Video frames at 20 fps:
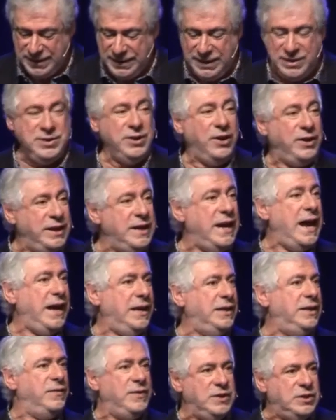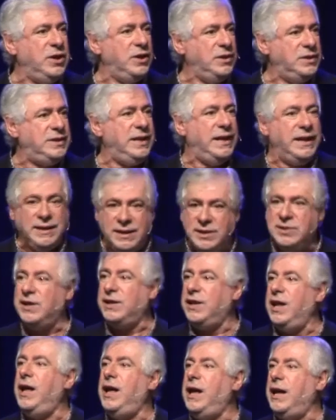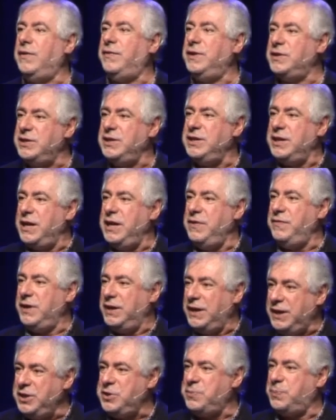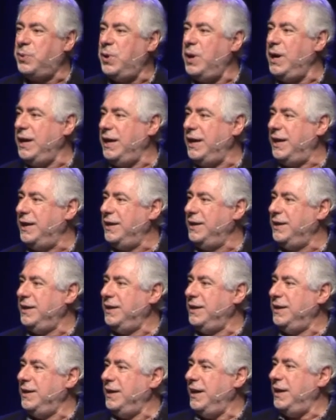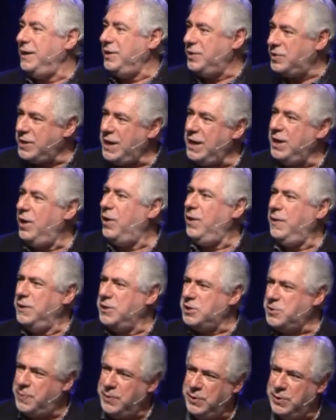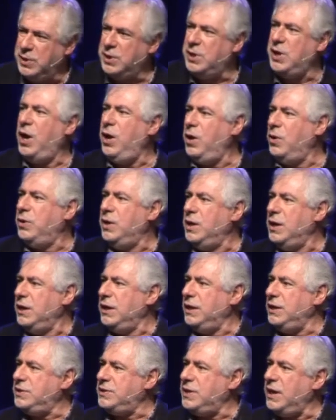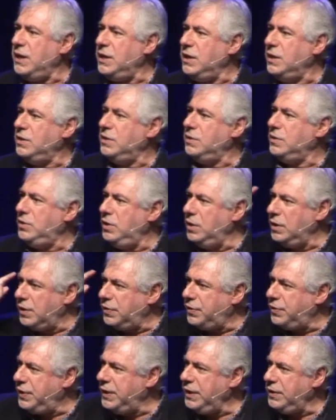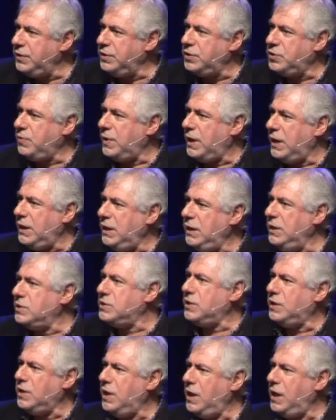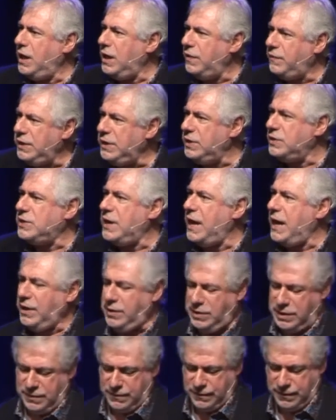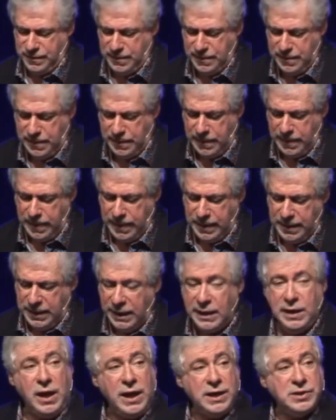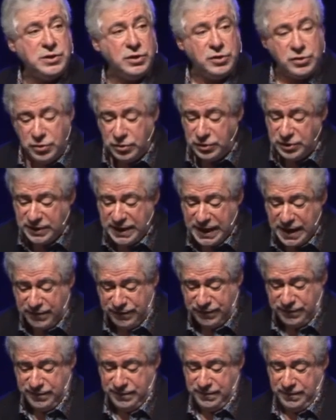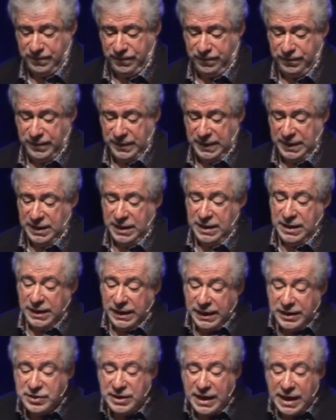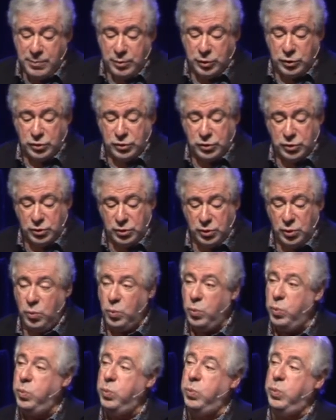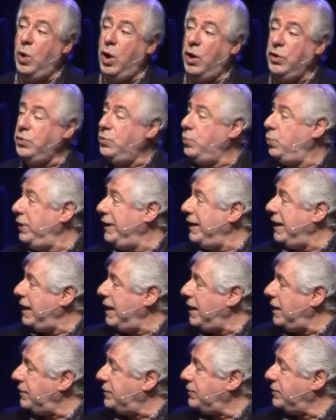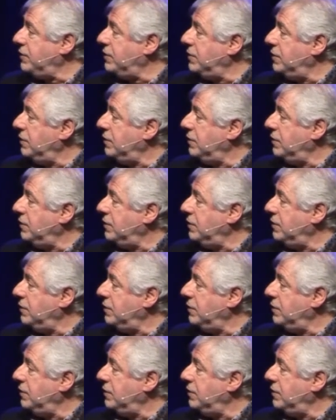He's not inactive. He's not dead. He's alive. He's in heaven and he's praying and he's saying, Holy Spirit, go. He's saying, you got to think this way. He is alive. He is active. He likes to do stuff. He's able to do what we ask.